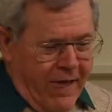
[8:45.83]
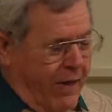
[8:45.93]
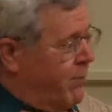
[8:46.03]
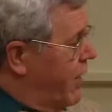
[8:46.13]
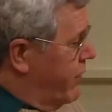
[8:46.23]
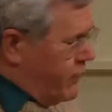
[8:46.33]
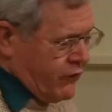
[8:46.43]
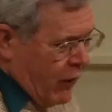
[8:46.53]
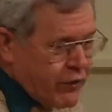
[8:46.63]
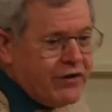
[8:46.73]
And by then,
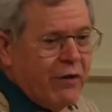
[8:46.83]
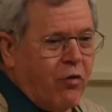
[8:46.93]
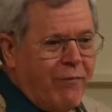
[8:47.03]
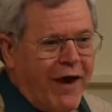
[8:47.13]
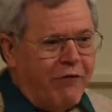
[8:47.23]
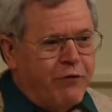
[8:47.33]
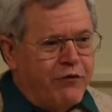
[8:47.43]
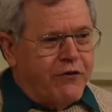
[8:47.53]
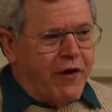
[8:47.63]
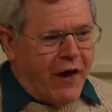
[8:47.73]
so I redouble my
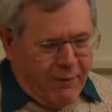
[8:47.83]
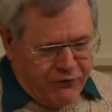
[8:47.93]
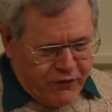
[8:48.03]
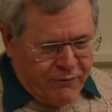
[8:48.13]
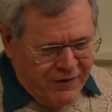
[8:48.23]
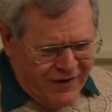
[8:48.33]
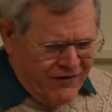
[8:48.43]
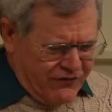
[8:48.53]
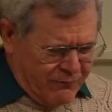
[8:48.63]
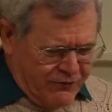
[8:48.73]
efforts, and I'm scraping. They
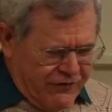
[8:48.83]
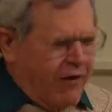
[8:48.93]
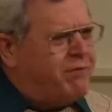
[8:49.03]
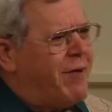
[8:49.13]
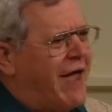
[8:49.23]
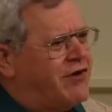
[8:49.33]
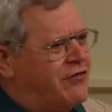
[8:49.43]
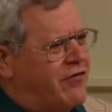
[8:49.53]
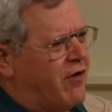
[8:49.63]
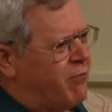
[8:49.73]
have some tough
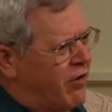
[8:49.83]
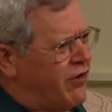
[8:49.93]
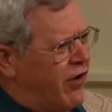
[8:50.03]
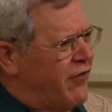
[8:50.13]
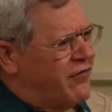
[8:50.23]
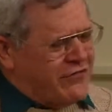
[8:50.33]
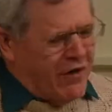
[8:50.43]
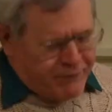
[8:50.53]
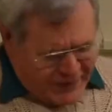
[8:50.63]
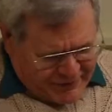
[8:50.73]
patches there, burned on
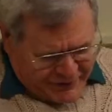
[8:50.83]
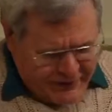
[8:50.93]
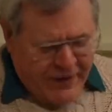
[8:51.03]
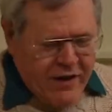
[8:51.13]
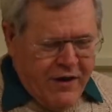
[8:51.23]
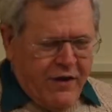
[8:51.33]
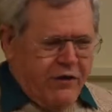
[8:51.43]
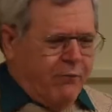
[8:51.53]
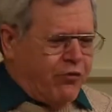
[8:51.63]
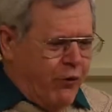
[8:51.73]
stuff, and
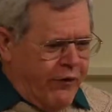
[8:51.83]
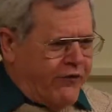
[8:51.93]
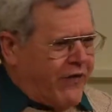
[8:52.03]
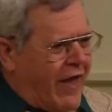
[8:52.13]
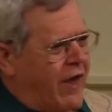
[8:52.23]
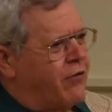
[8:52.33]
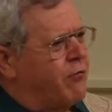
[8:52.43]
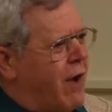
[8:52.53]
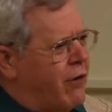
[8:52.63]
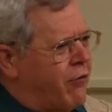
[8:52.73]
you throw in sand or
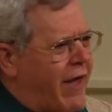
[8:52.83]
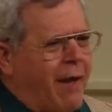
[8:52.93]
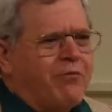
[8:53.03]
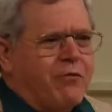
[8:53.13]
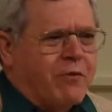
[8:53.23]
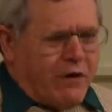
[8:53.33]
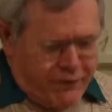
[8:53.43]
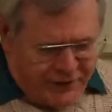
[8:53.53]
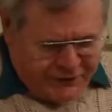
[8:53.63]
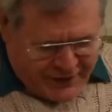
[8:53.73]
bottle caps or whatever,
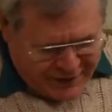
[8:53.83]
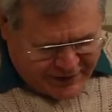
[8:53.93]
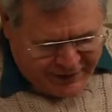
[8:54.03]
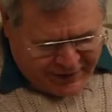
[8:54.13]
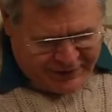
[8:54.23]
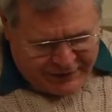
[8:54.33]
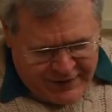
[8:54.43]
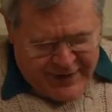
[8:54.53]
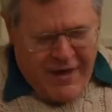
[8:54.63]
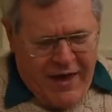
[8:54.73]
and you're trying to get it out.
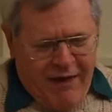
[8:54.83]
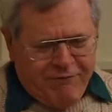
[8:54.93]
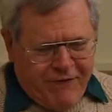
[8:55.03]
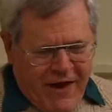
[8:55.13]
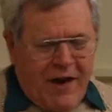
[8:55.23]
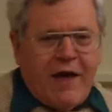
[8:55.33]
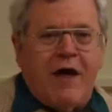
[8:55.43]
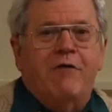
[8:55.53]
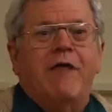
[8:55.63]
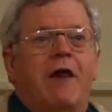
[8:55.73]
And finally, I
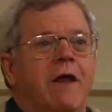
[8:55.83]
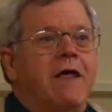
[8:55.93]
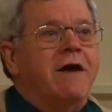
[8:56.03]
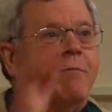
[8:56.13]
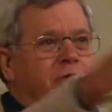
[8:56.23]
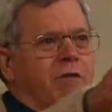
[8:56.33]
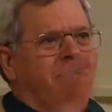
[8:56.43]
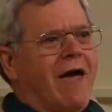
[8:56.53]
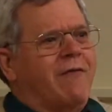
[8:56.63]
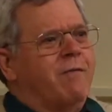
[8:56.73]
got everything clean, put it
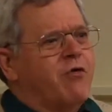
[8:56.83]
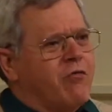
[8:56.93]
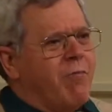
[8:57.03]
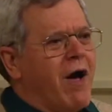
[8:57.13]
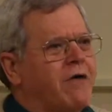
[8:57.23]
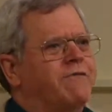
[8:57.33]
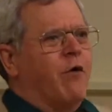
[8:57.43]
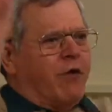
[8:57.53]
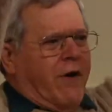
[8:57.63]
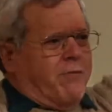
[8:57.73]
back in the cook box,
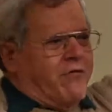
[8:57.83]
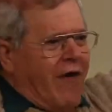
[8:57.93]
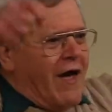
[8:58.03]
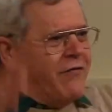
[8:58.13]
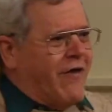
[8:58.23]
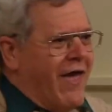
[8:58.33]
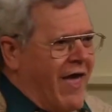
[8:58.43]
folded up the sides,